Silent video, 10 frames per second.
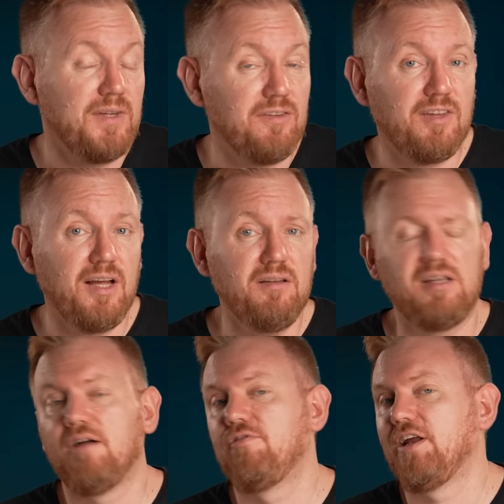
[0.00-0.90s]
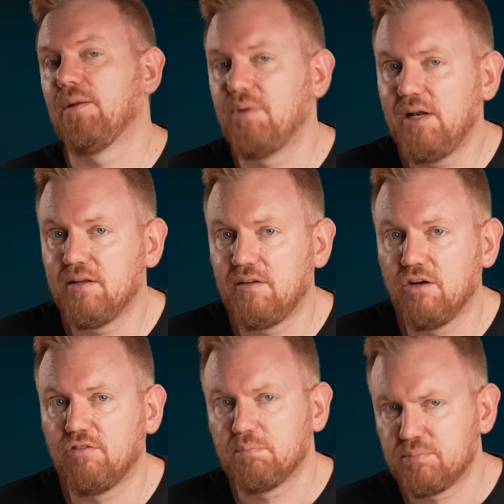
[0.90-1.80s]
instead the availability
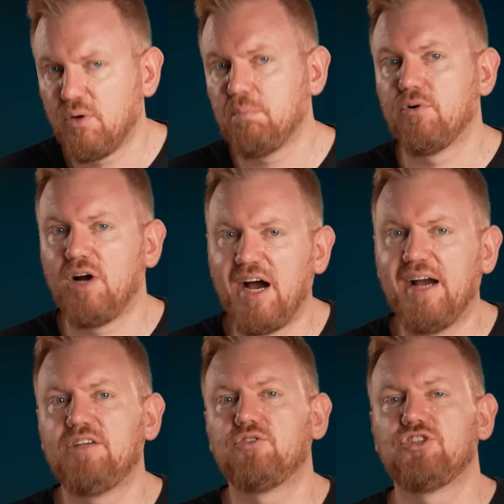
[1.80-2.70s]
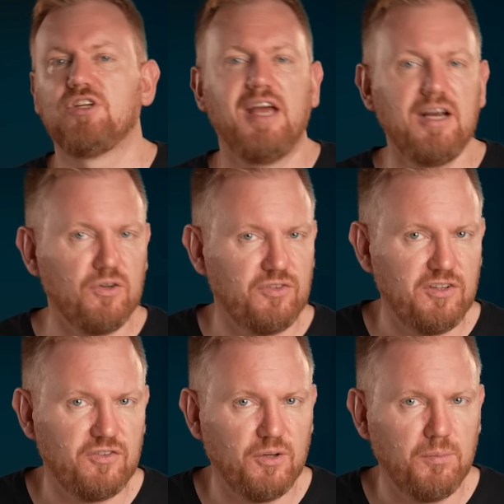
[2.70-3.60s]
of a proper hydrogen
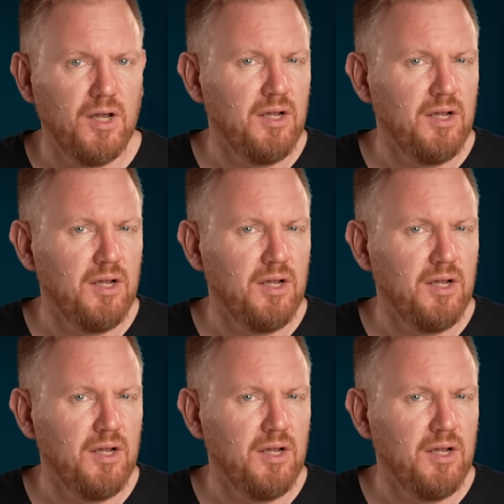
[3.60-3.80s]
ecosystem